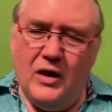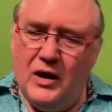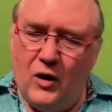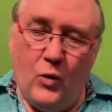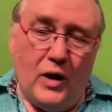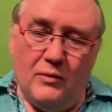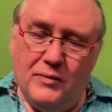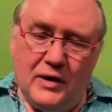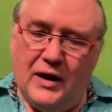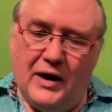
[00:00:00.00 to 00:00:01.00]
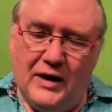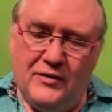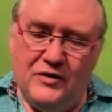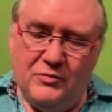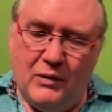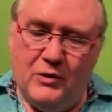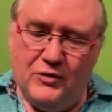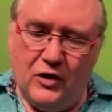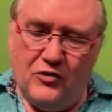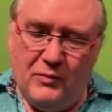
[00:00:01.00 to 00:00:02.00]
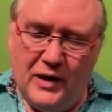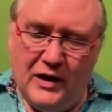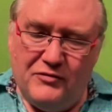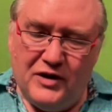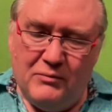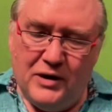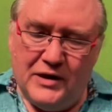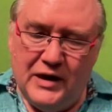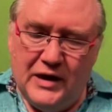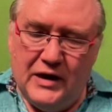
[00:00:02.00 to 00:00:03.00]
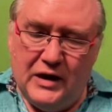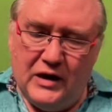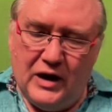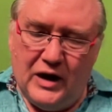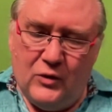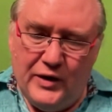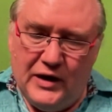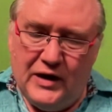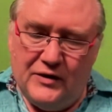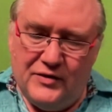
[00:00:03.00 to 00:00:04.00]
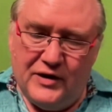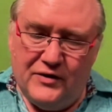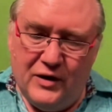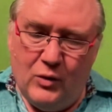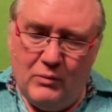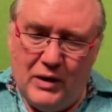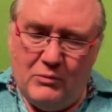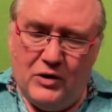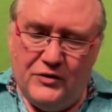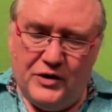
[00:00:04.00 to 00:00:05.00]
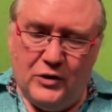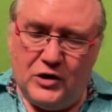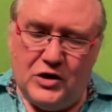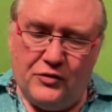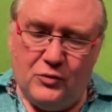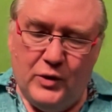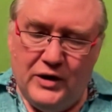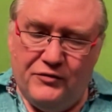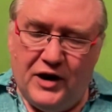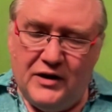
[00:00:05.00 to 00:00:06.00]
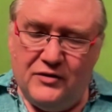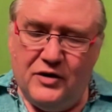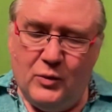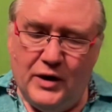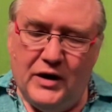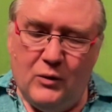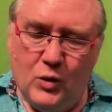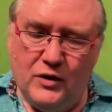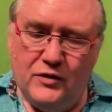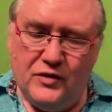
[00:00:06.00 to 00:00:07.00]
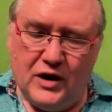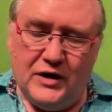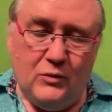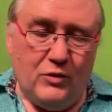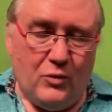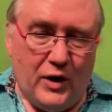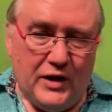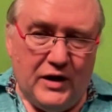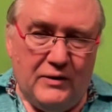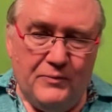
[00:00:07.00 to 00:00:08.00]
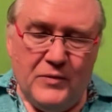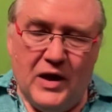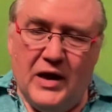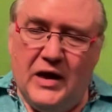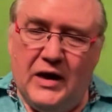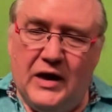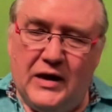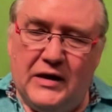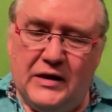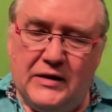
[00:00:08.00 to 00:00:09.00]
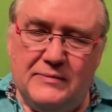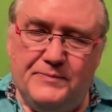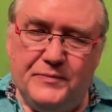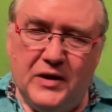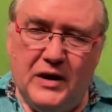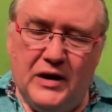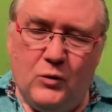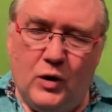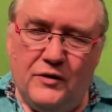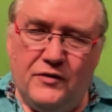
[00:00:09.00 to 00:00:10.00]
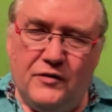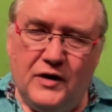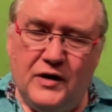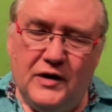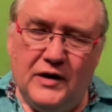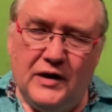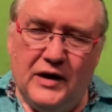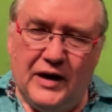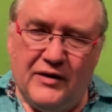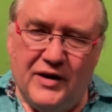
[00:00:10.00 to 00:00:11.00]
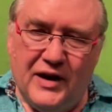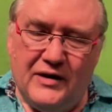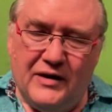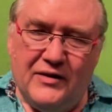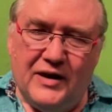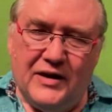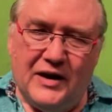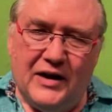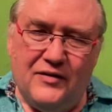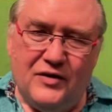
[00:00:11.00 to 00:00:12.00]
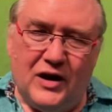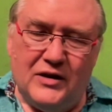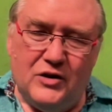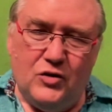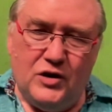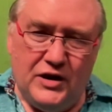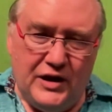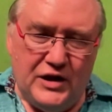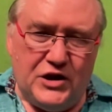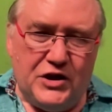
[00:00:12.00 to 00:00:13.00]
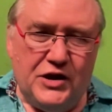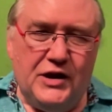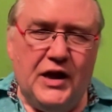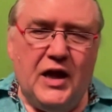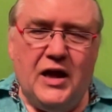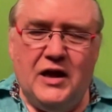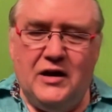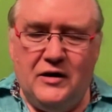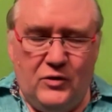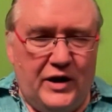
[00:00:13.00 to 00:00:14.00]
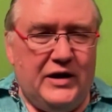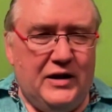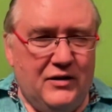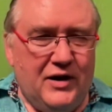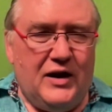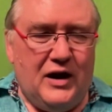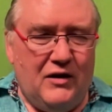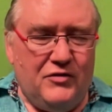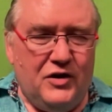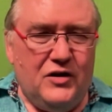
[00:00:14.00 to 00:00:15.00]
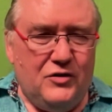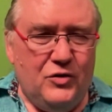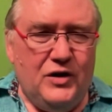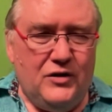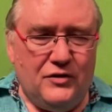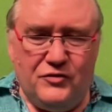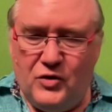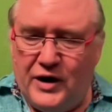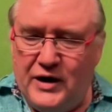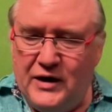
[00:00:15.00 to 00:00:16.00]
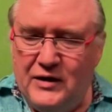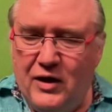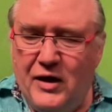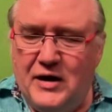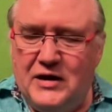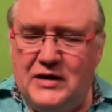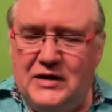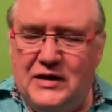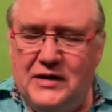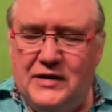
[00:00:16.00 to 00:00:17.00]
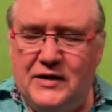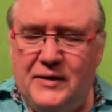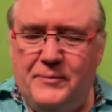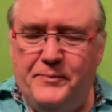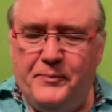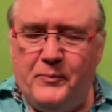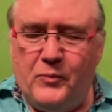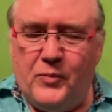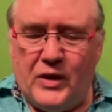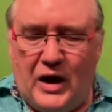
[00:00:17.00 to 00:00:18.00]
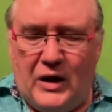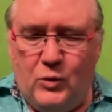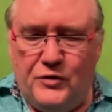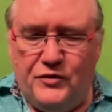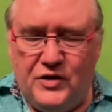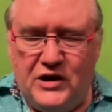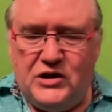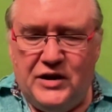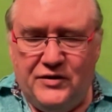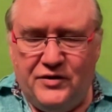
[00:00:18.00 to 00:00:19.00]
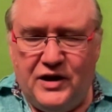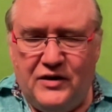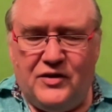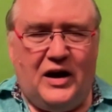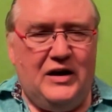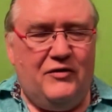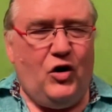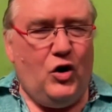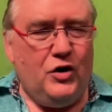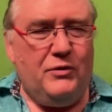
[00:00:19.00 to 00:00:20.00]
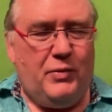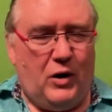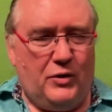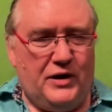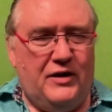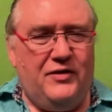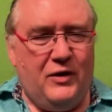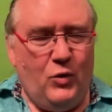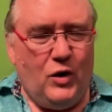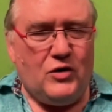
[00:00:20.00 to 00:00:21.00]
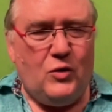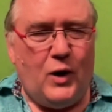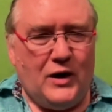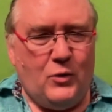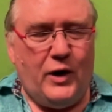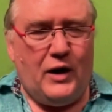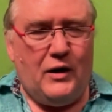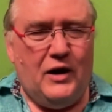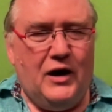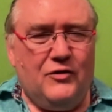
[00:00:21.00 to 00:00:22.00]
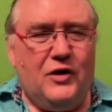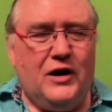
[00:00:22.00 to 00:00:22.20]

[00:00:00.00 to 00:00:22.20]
Oh, well, I had these memories all of my lifetime, but I realized that they were memories and not just weird fantasy when I was starting with Reiki. And it was like that I started to teach Reiki then after 2 years of training. And I was teaching things I never heard about, and they worked quite well. So I